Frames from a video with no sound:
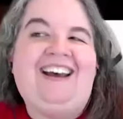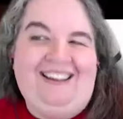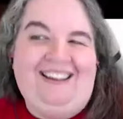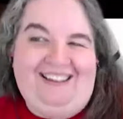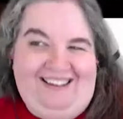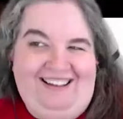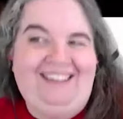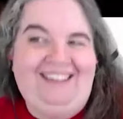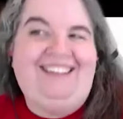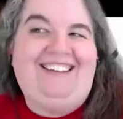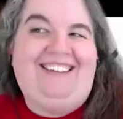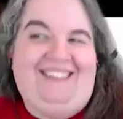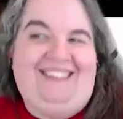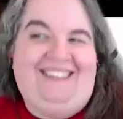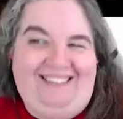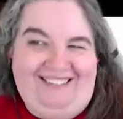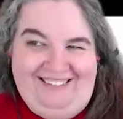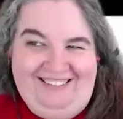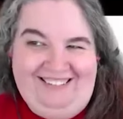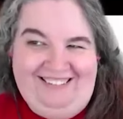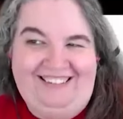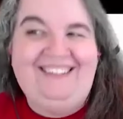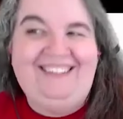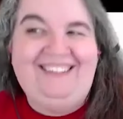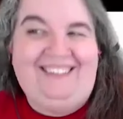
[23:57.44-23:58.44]
the girl. Whoa,
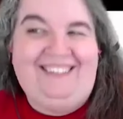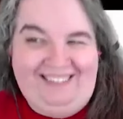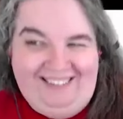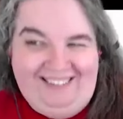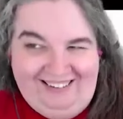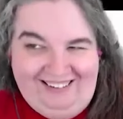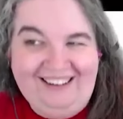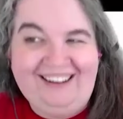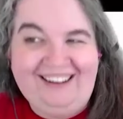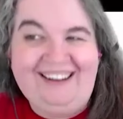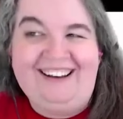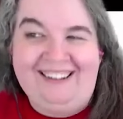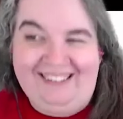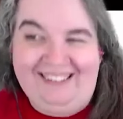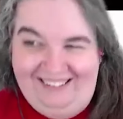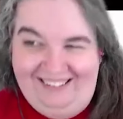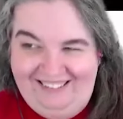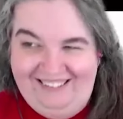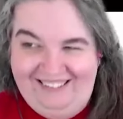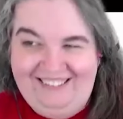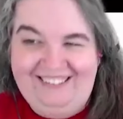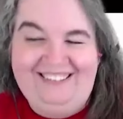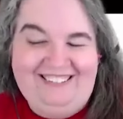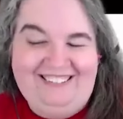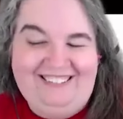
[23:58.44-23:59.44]
whoa. Yeah. Like
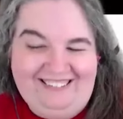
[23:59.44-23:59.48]
he,